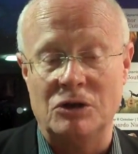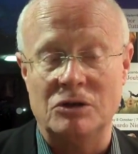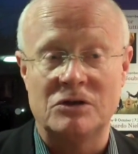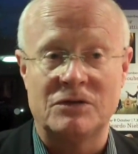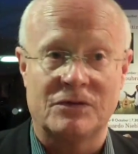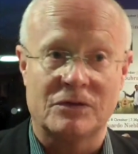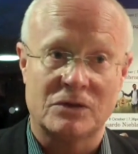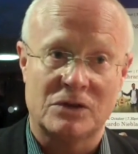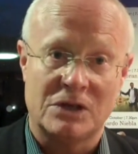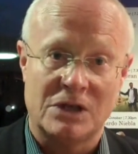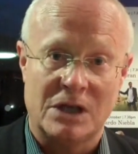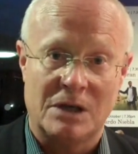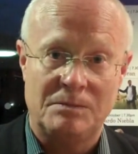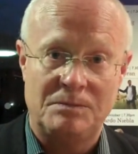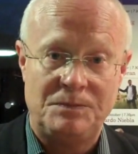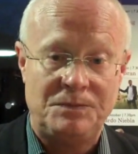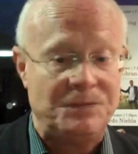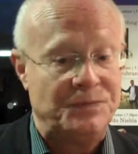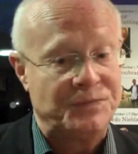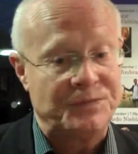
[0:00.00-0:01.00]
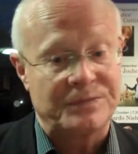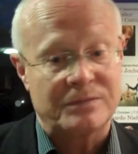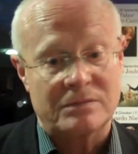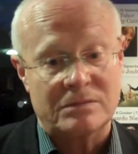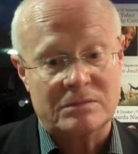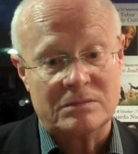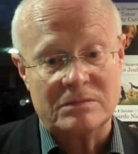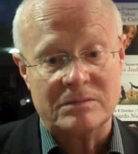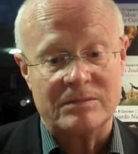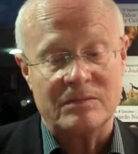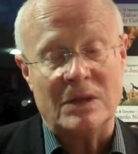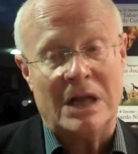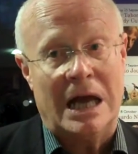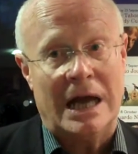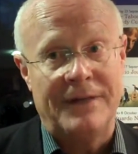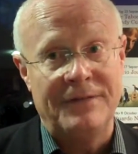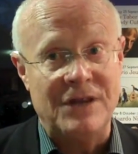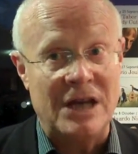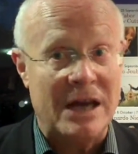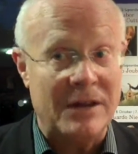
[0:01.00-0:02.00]
useful to
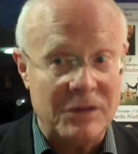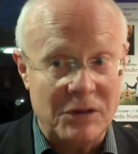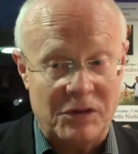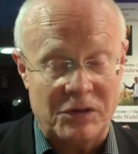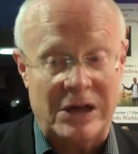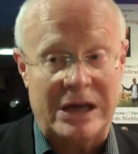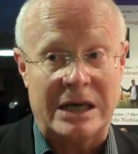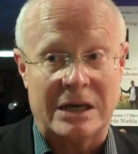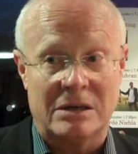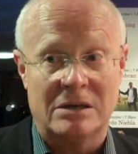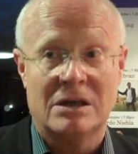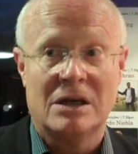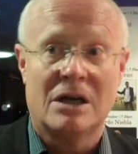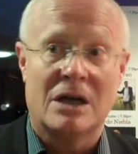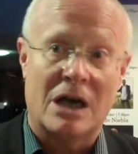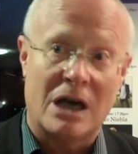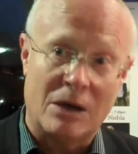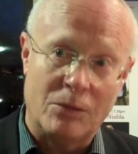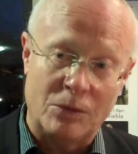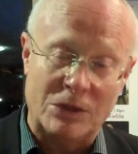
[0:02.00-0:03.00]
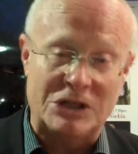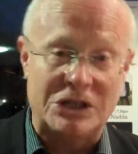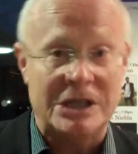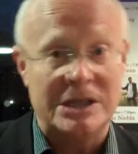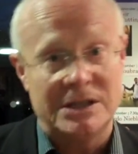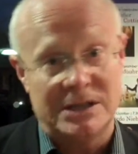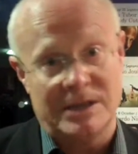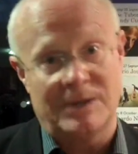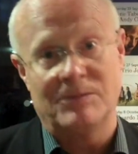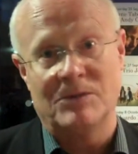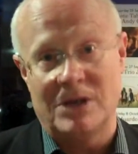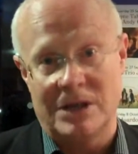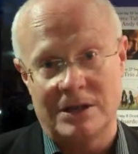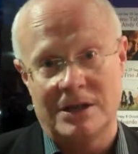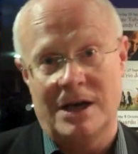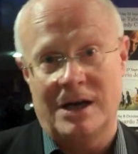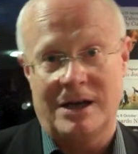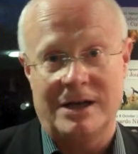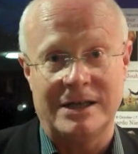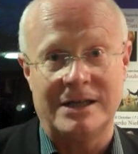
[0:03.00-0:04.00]
them. And the other thing, which is
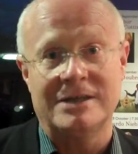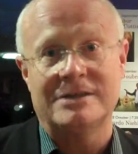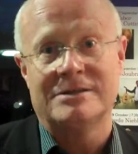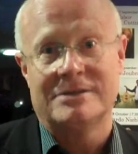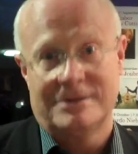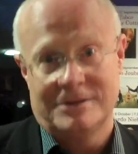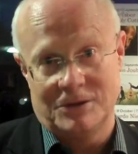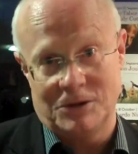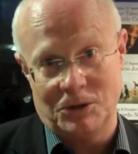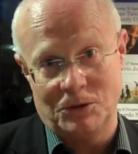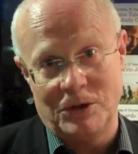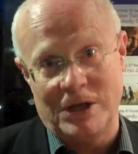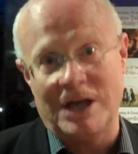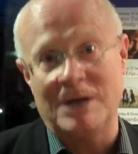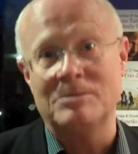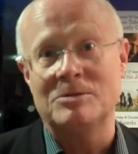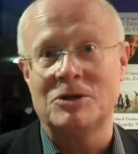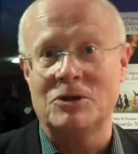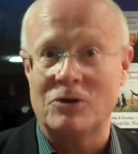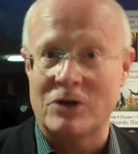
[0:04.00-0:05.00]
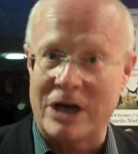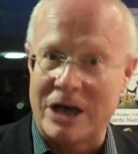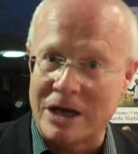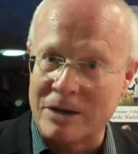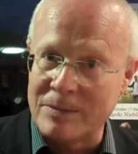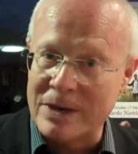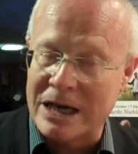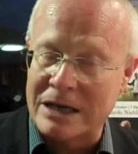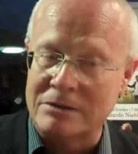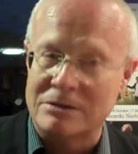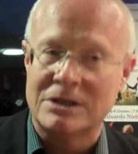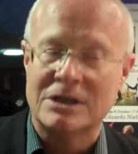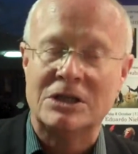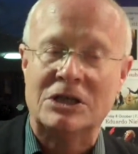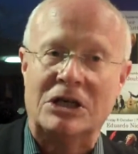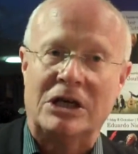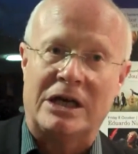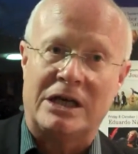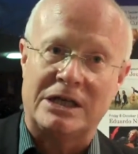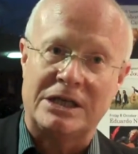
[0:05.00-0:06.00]
something that I do keep talking about,
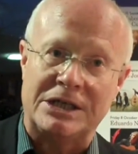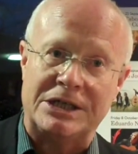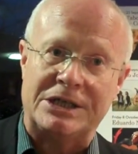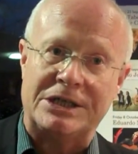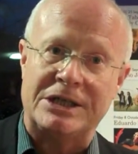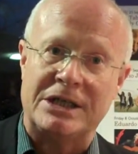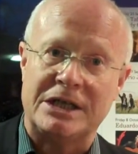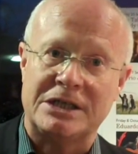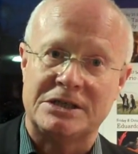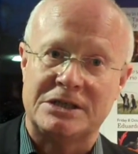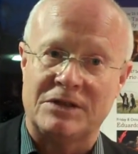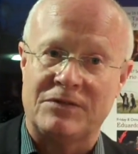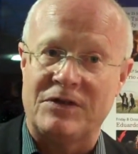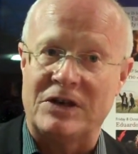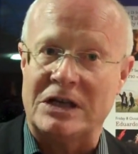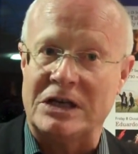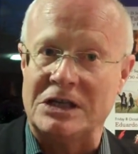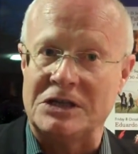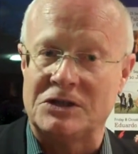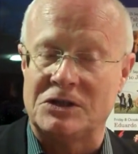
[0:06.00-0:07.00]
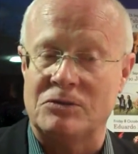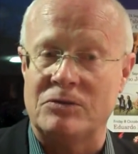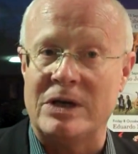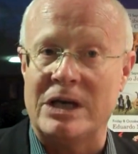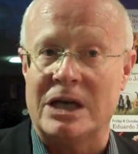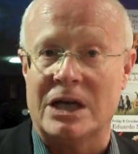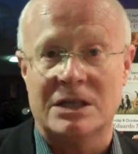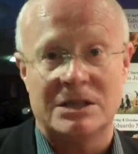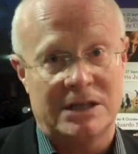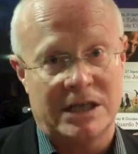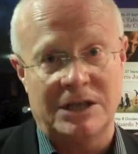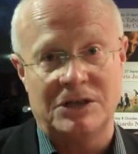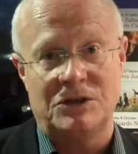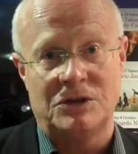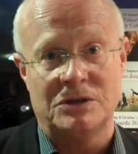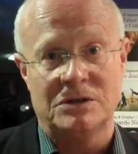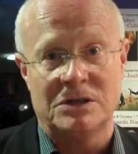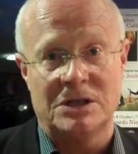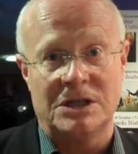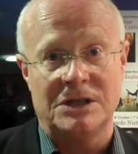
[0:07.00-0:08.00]
is the
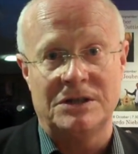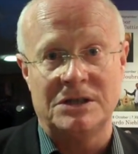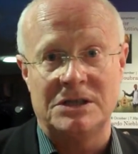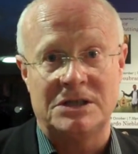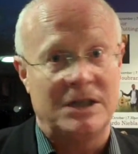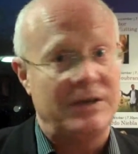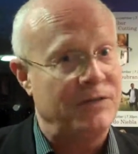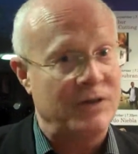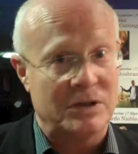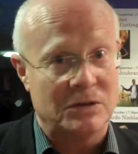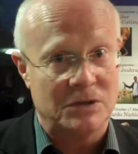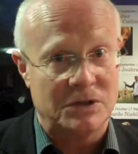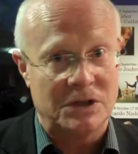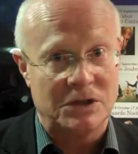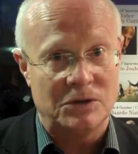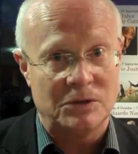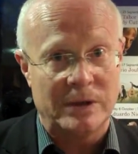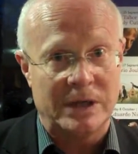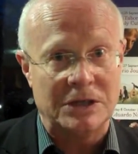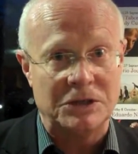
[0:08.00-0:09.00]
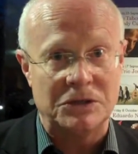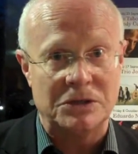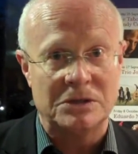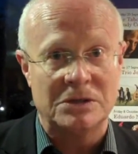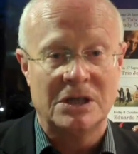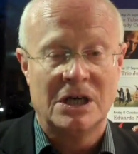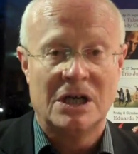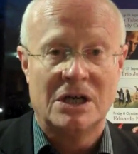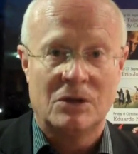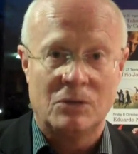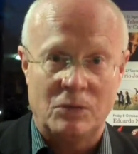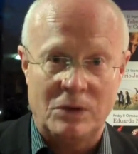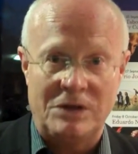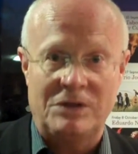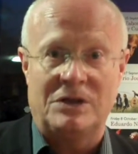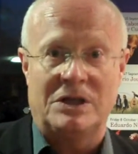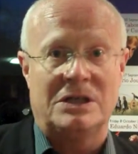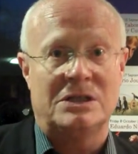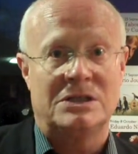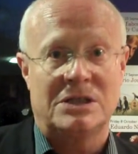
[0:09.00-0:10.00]
realisation that in this difficult situation,
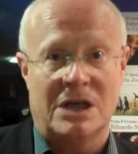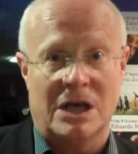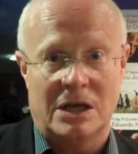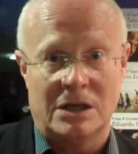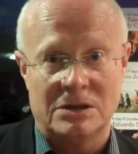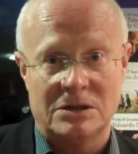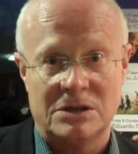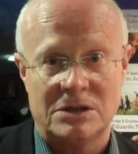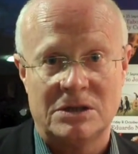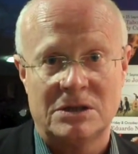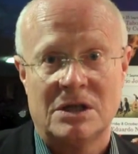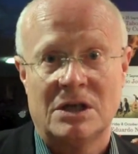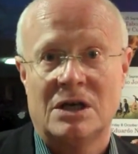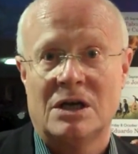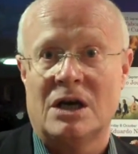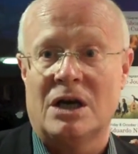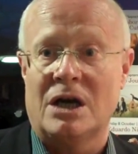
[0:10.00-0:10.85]
with these cuts,